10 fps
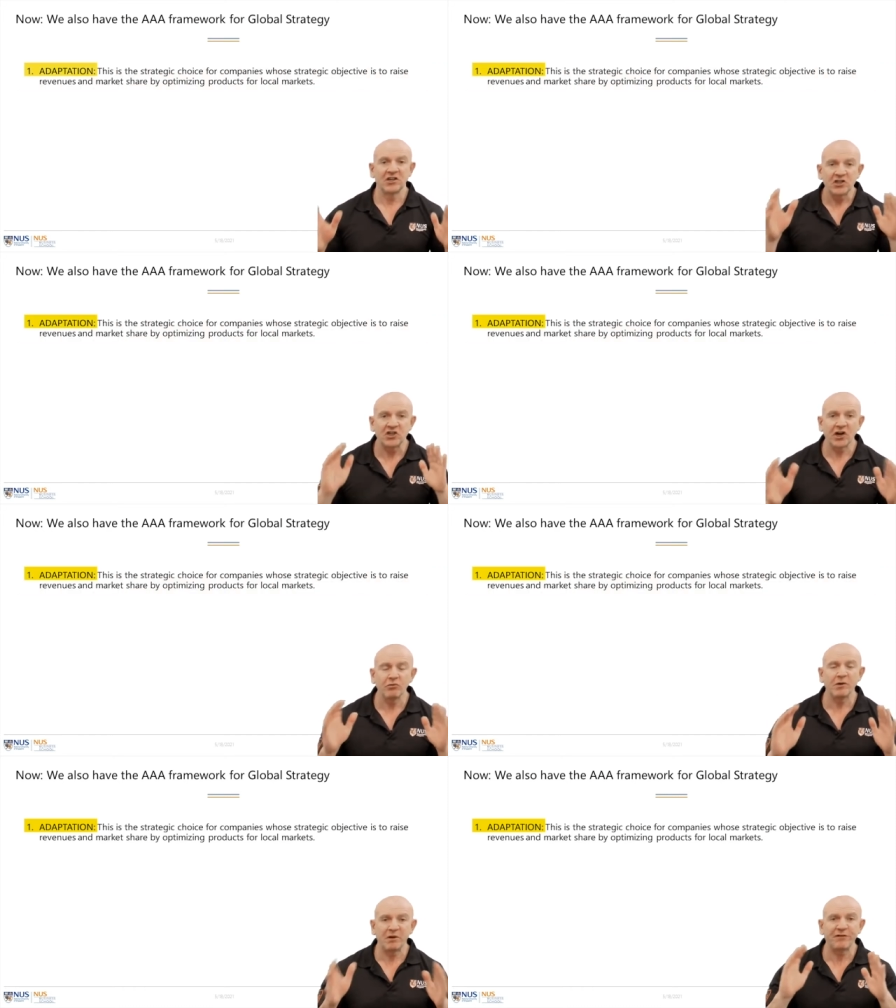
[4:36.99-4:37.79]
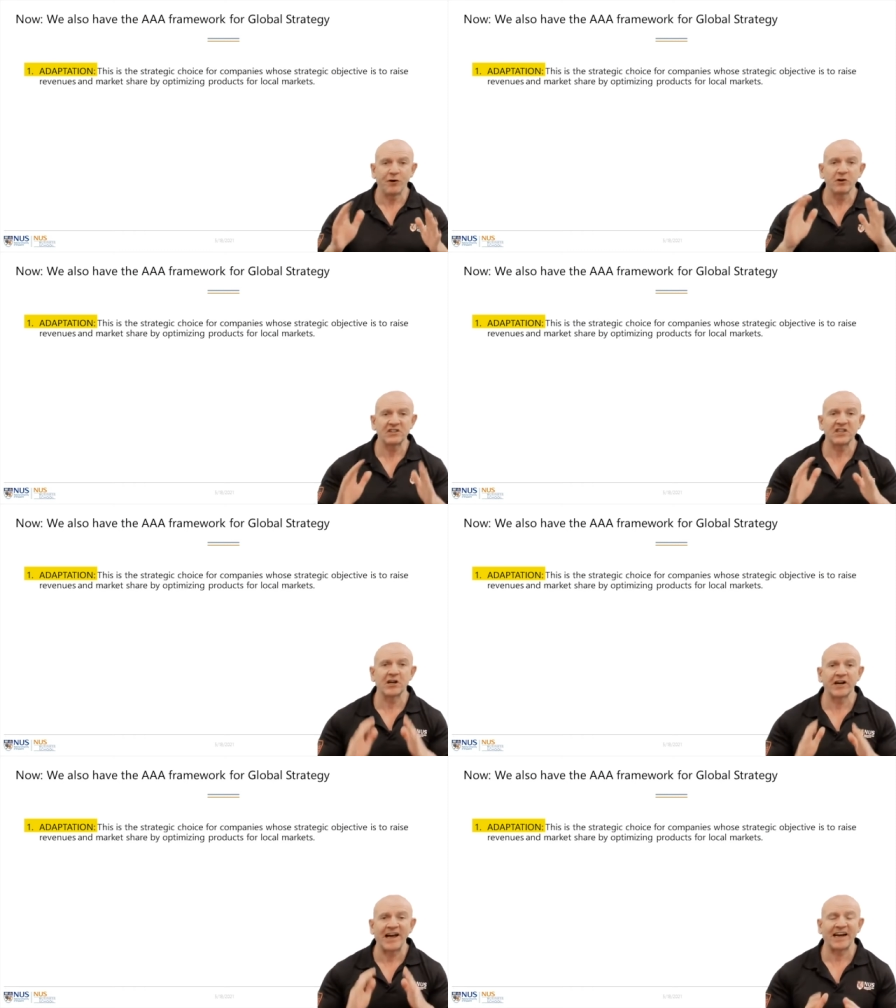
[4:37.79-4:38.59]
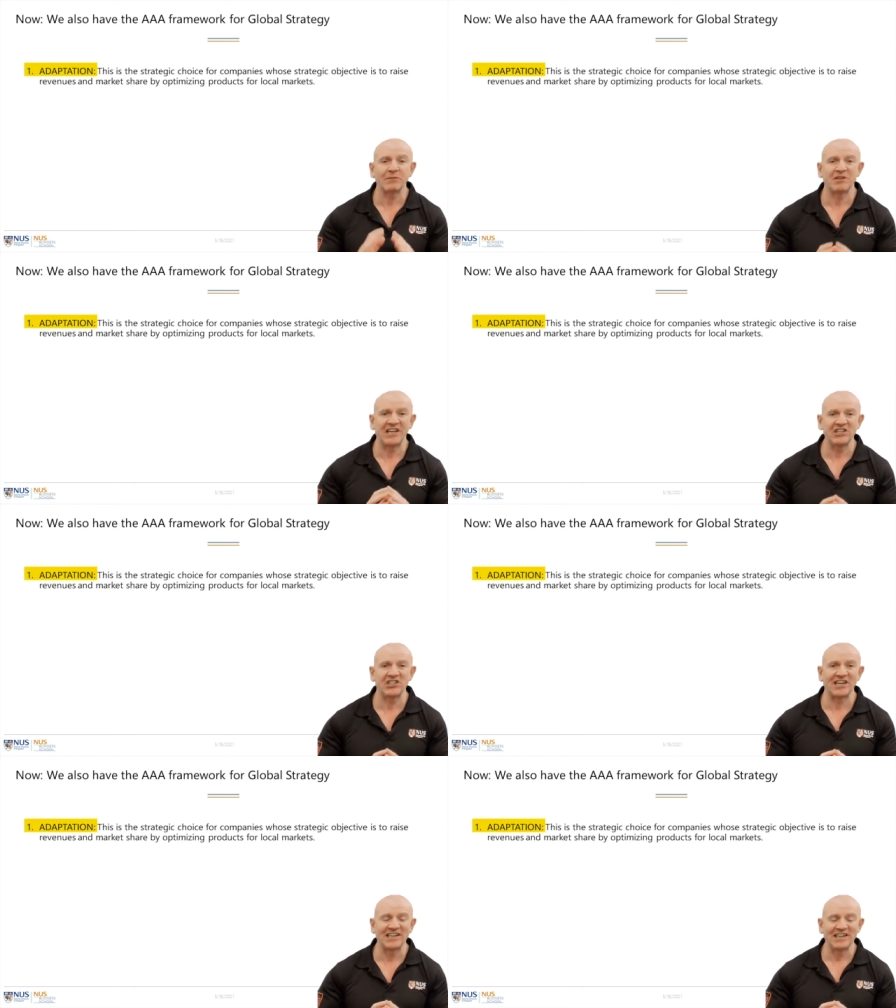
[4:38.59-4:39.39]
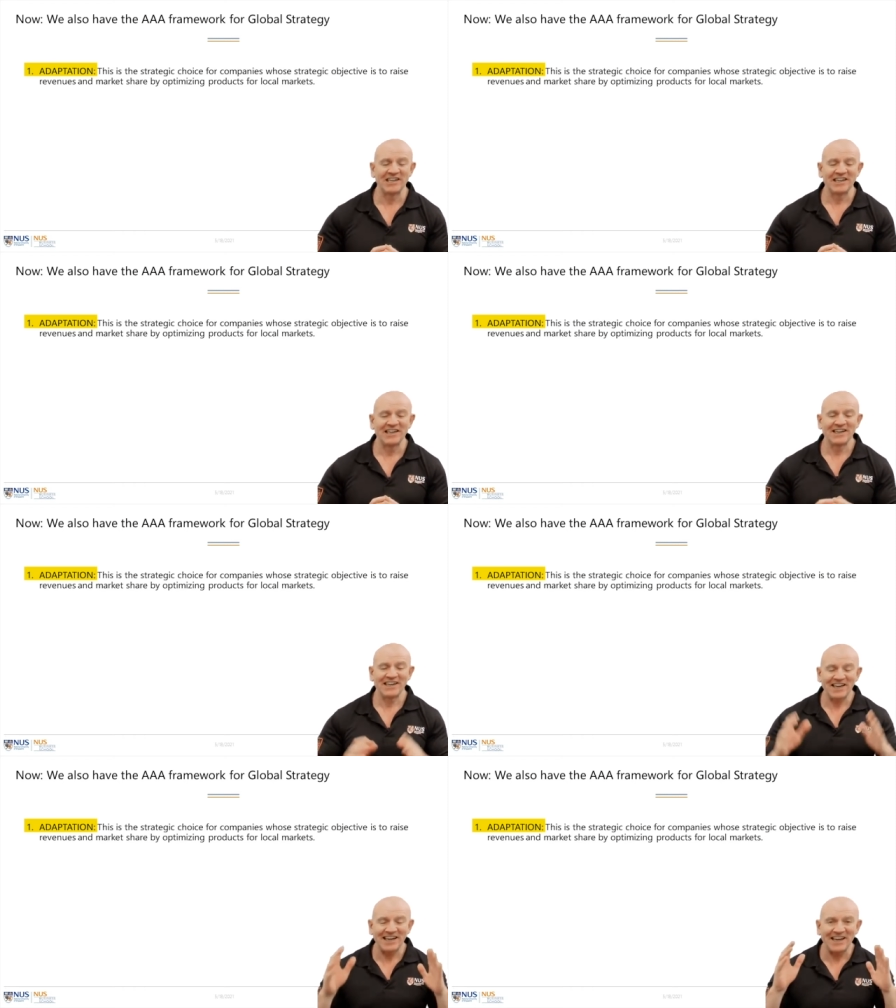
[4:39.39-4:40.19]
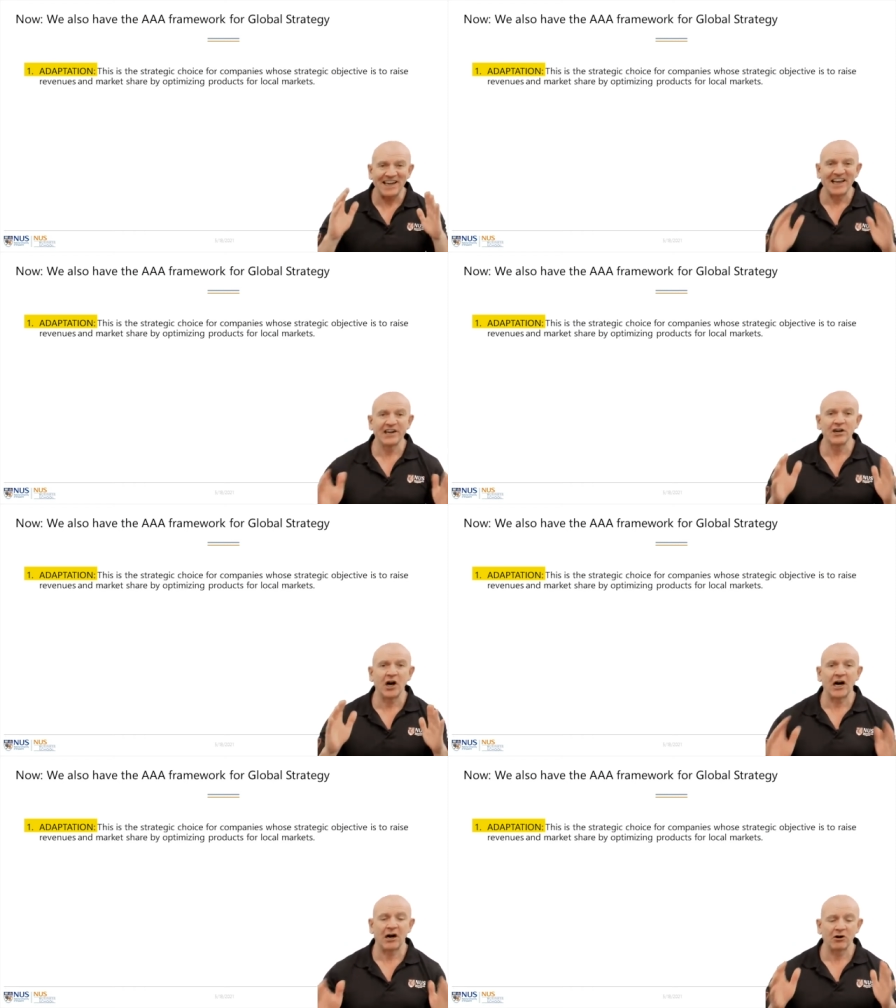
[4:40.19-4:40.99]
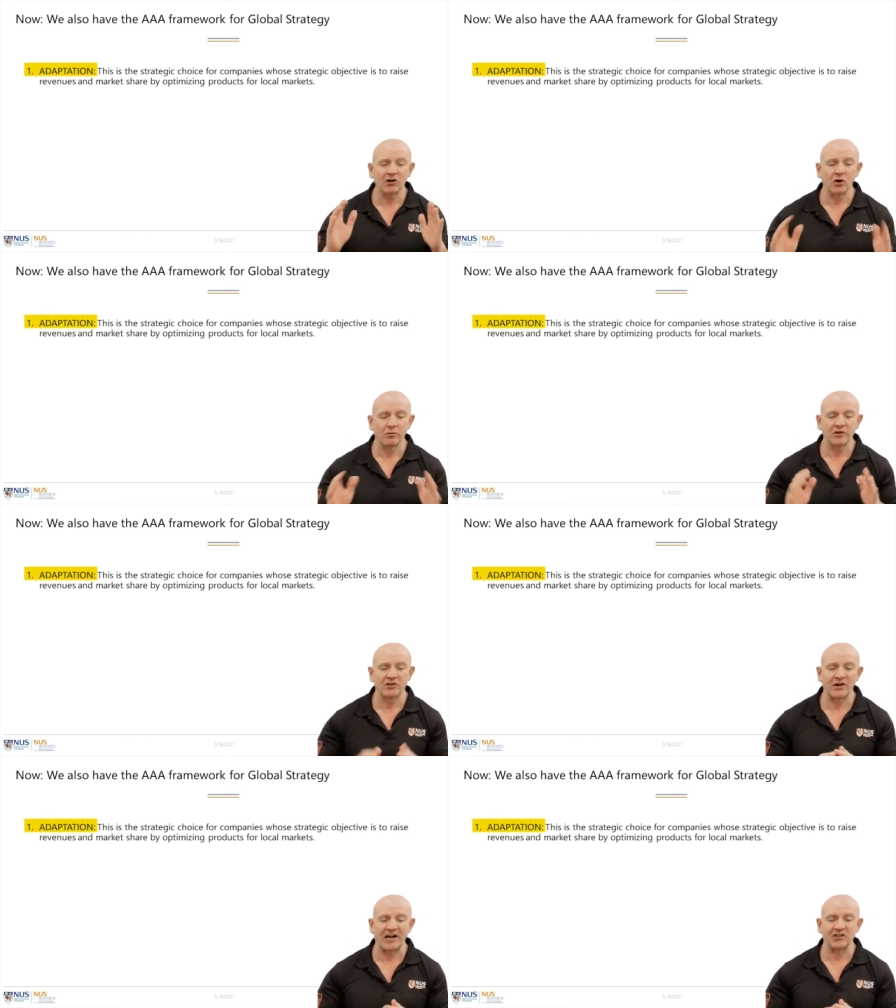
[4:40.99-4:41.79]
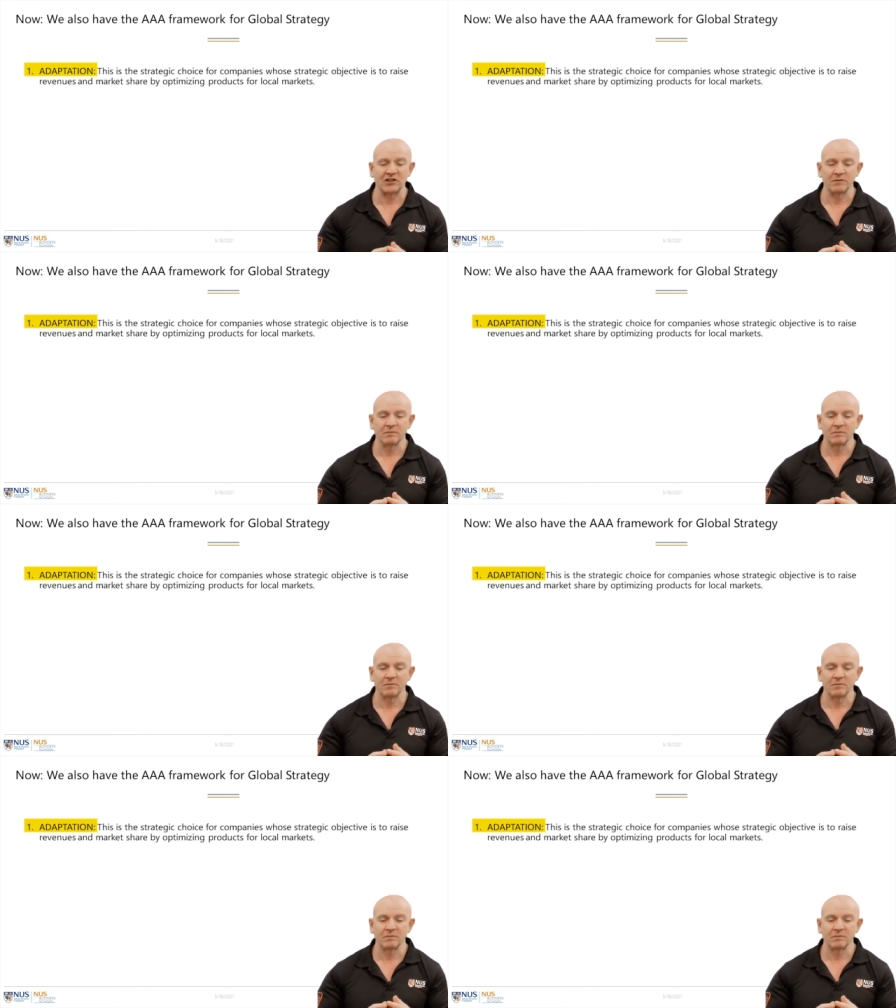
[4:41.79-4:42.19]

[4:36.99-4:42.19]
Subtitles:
Should we be focusing on adaptation in our global strategy?